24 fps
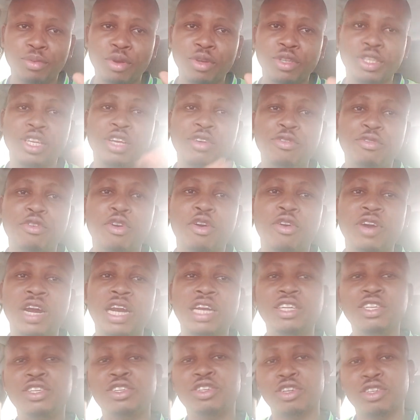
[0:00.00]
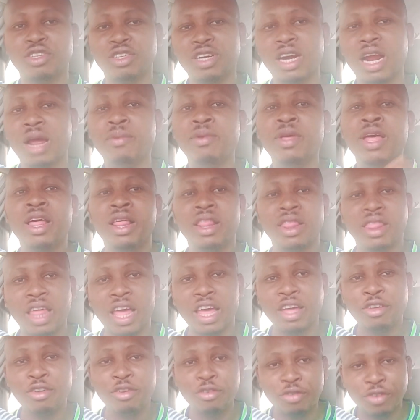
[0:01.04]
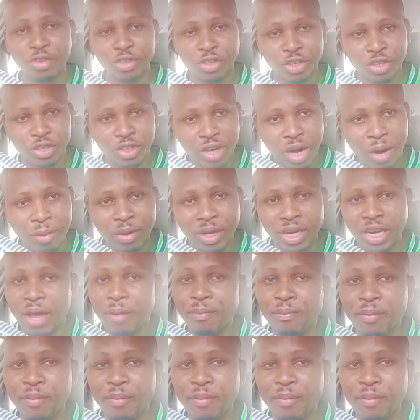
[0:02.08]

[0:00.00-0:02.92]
But if already subscribed, thank you for subscribing,